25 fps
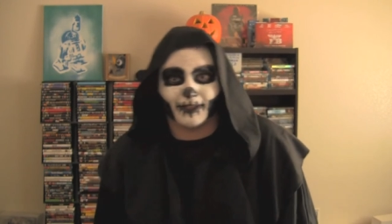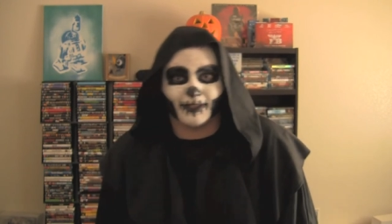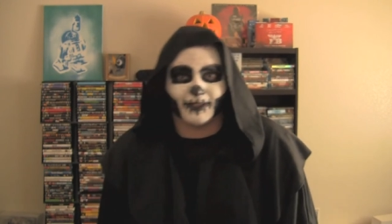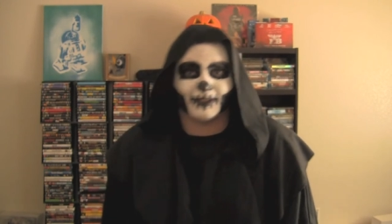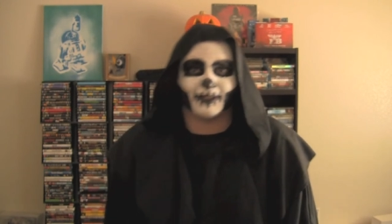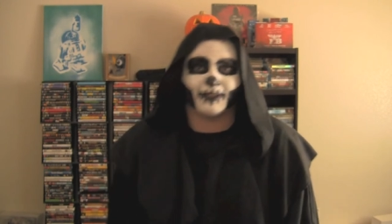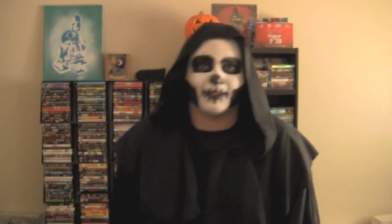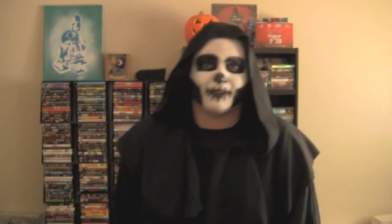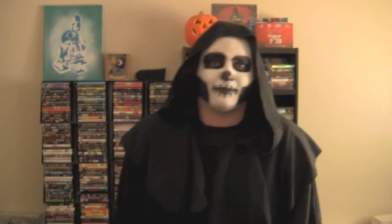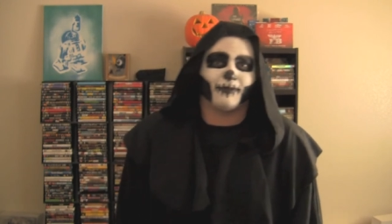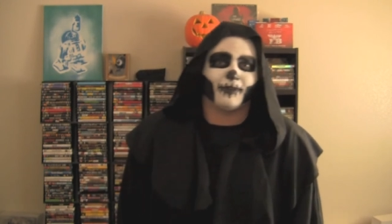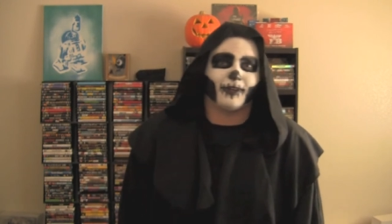in the
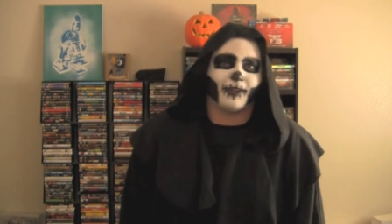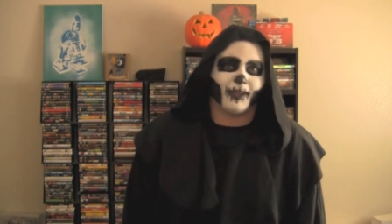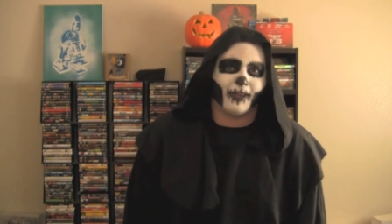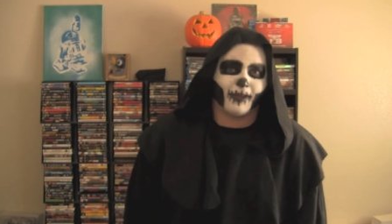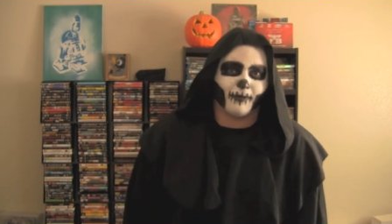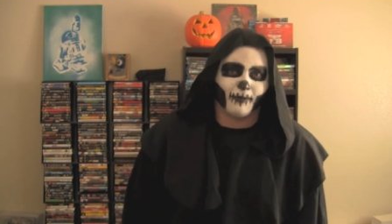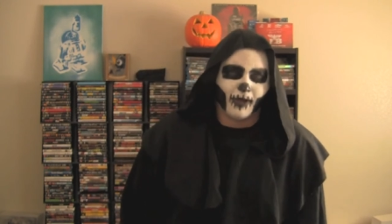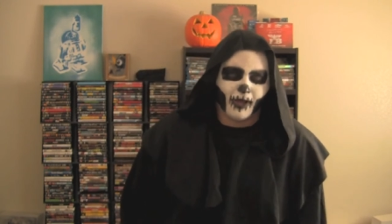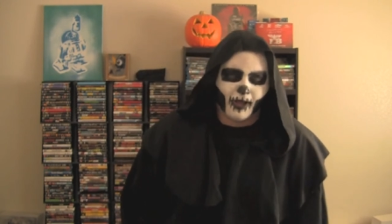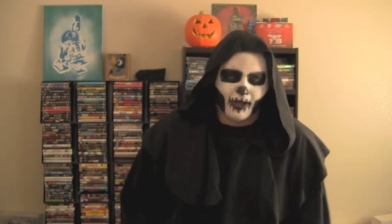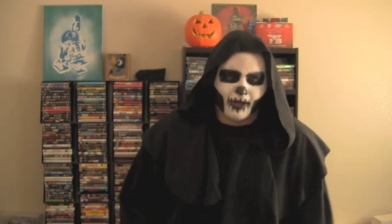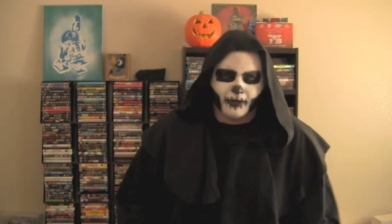summer
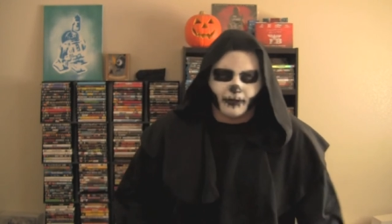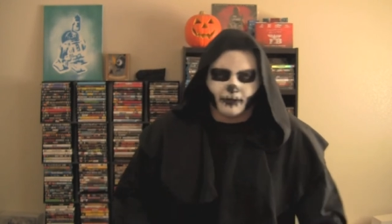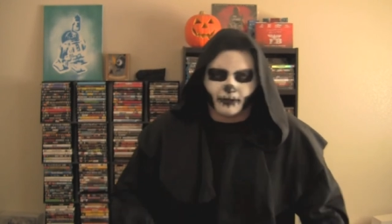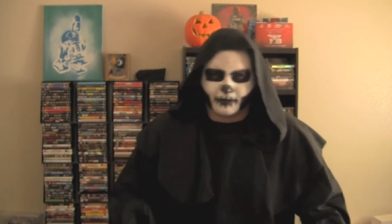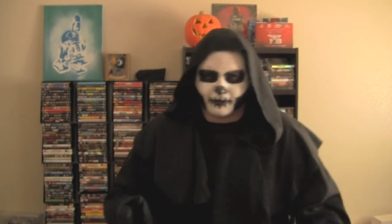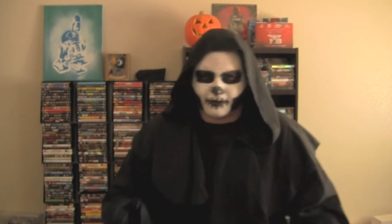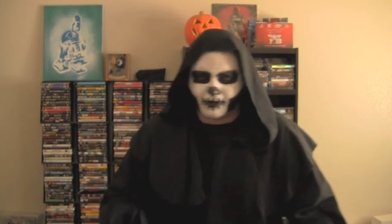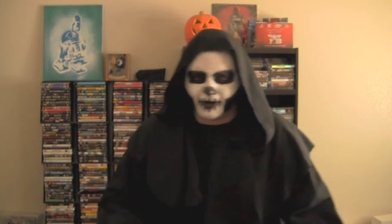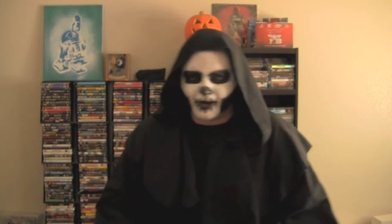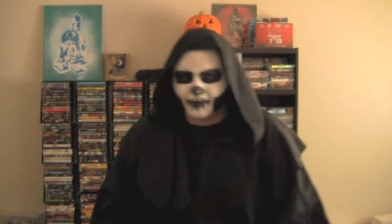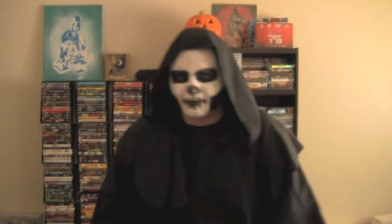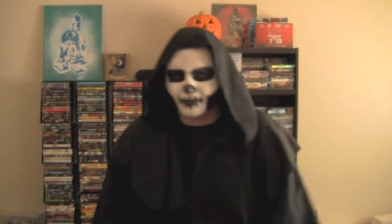camp. So
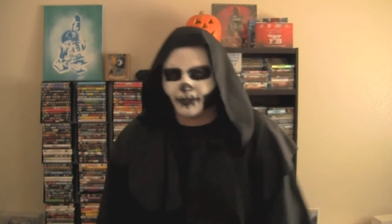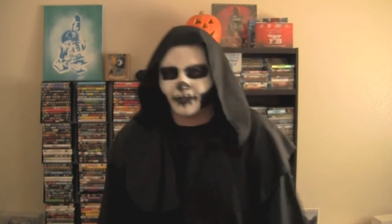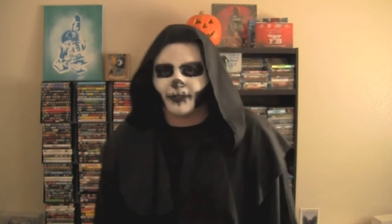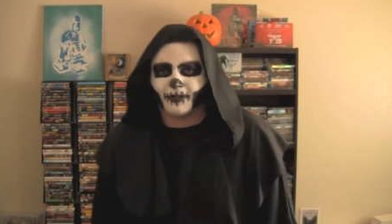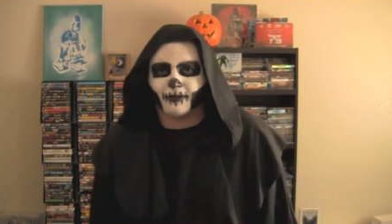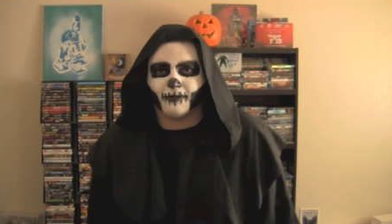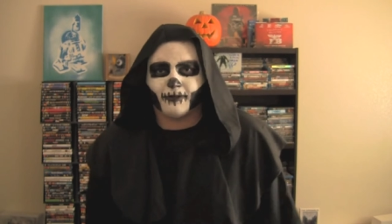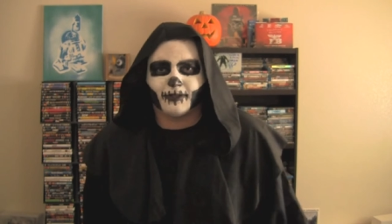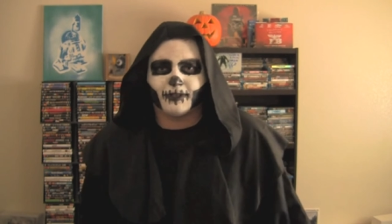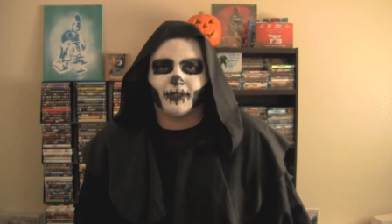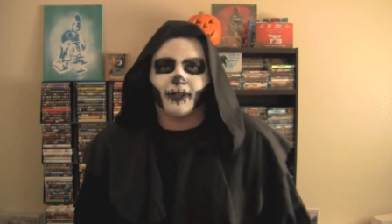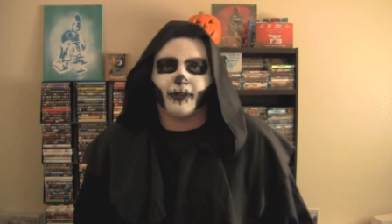Crops
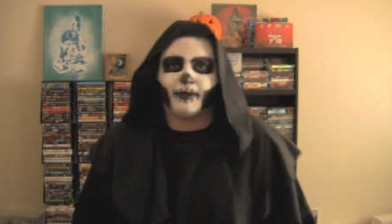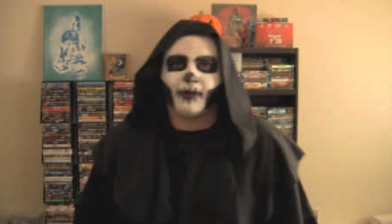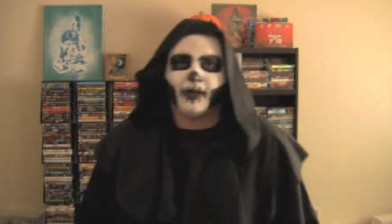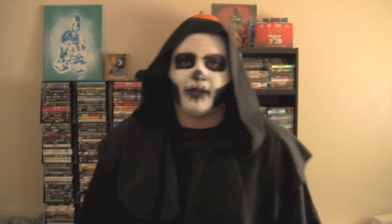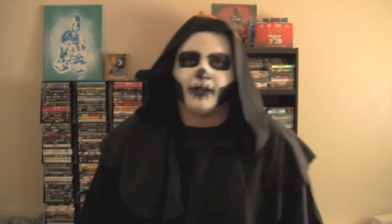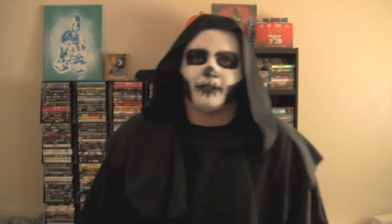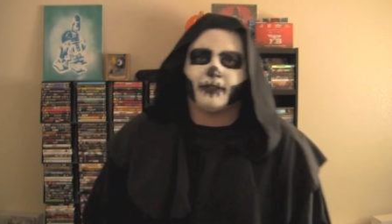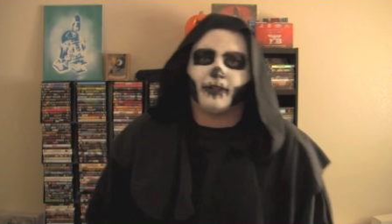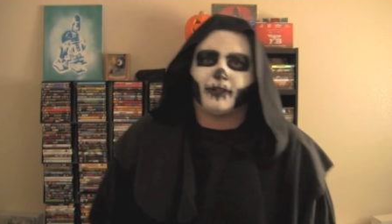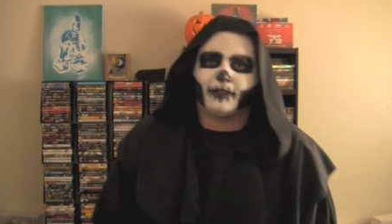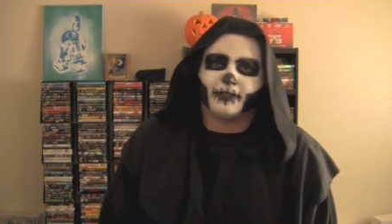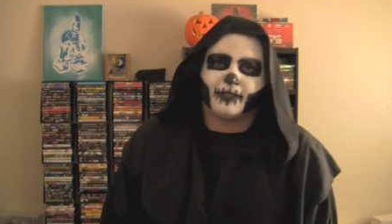shows up,
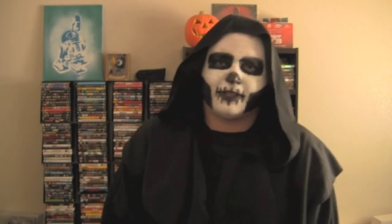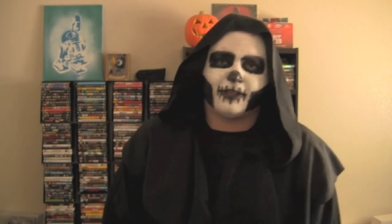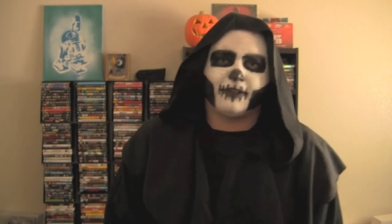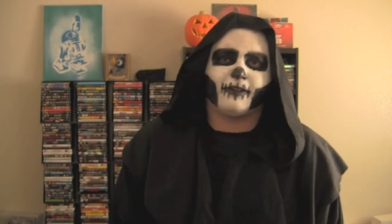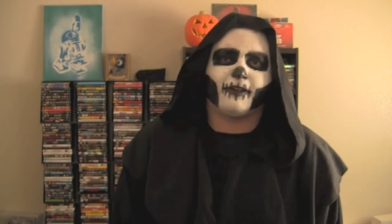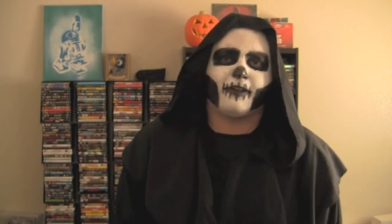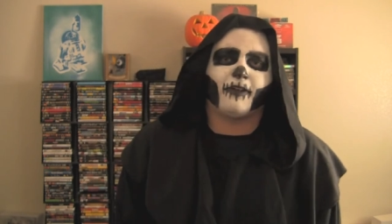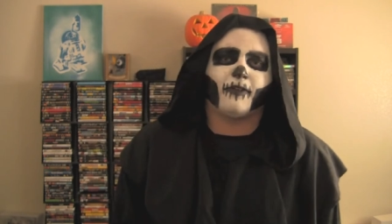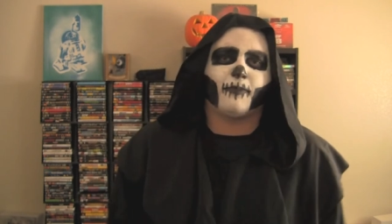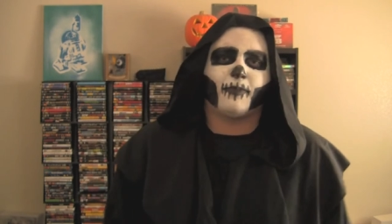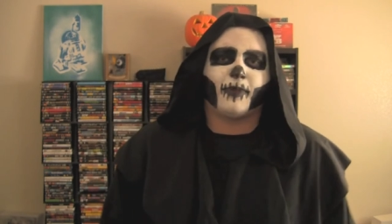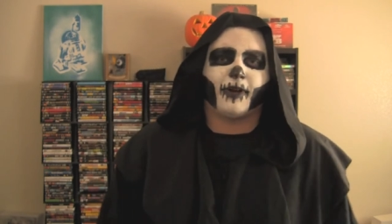starts
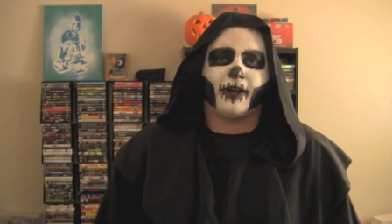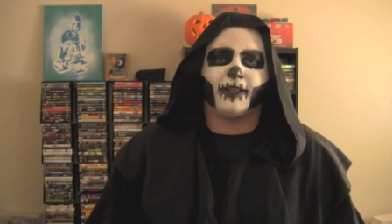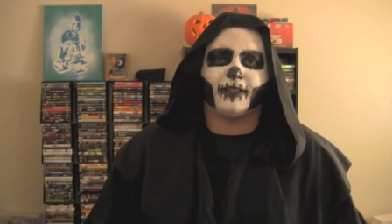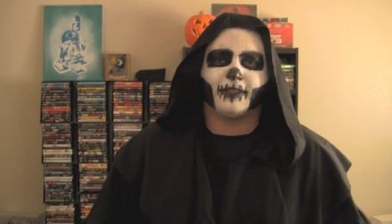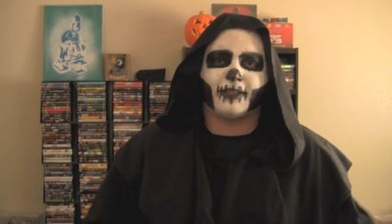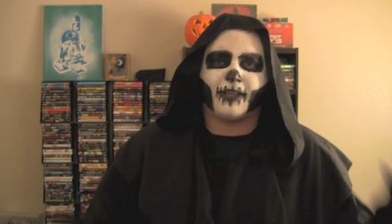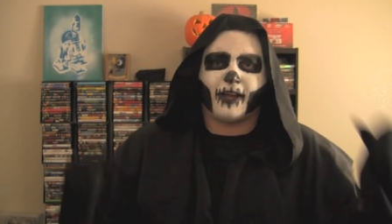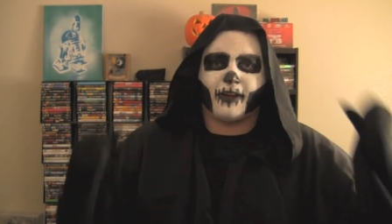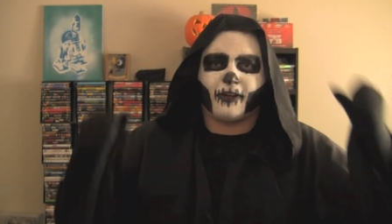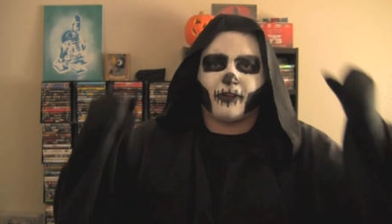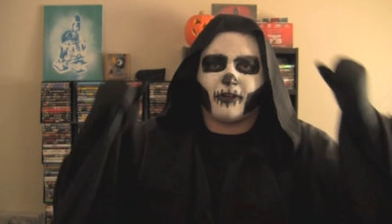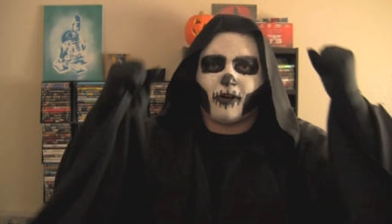killing everybody, he's
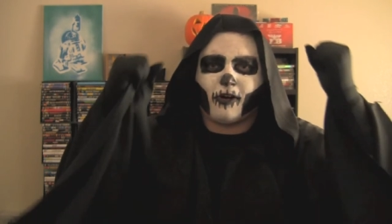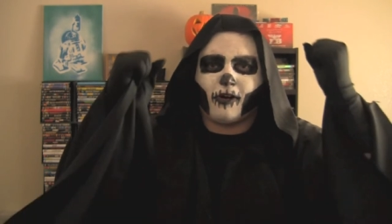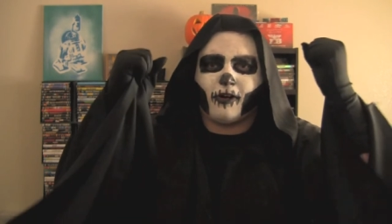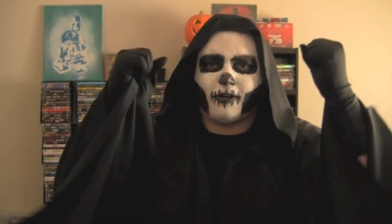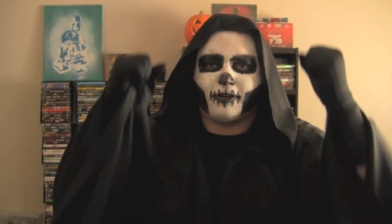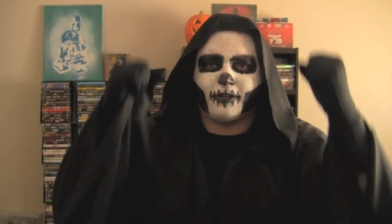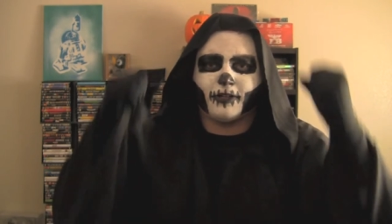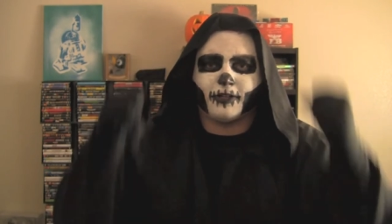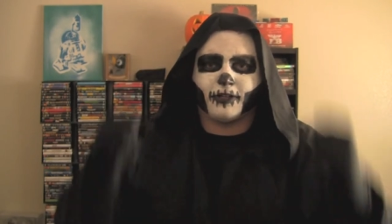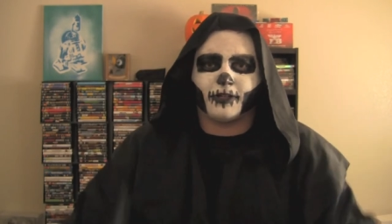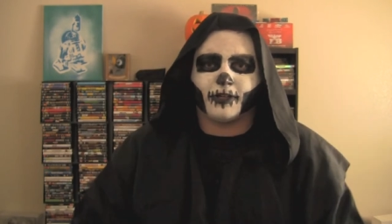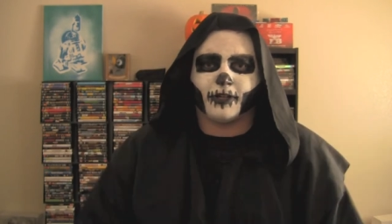got
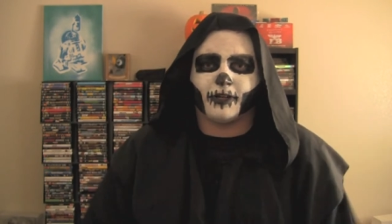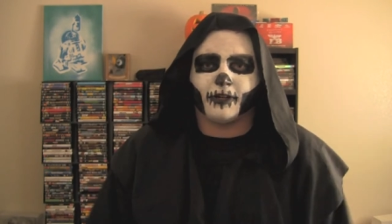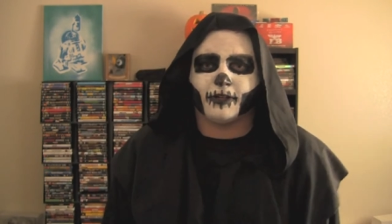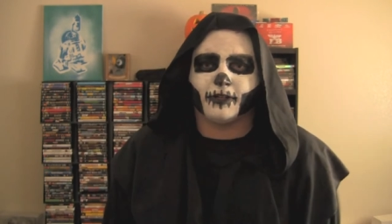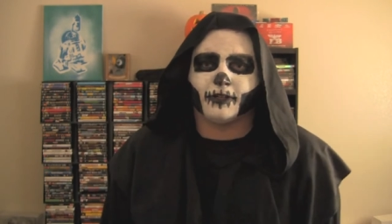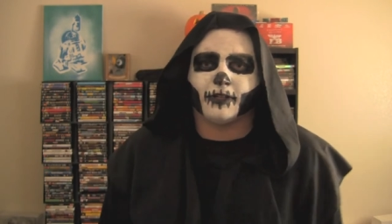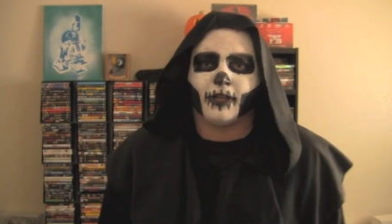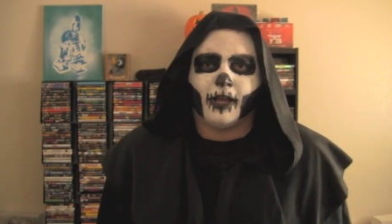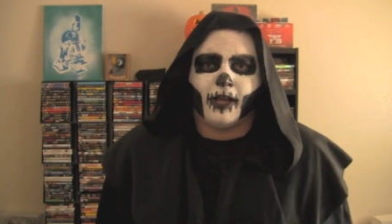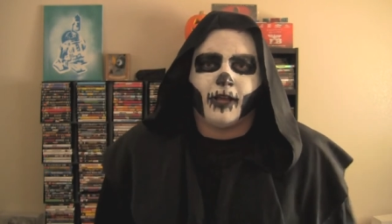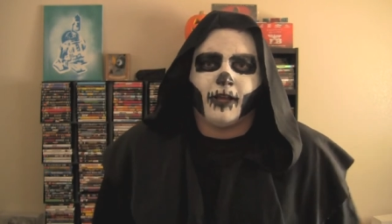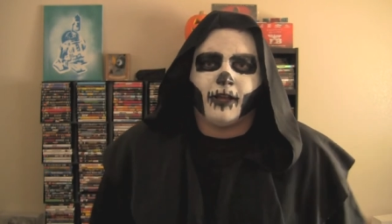garden
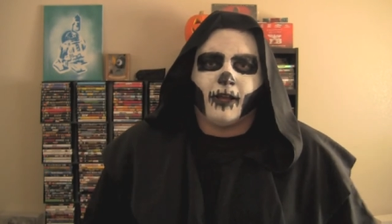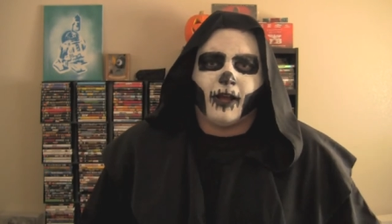shears.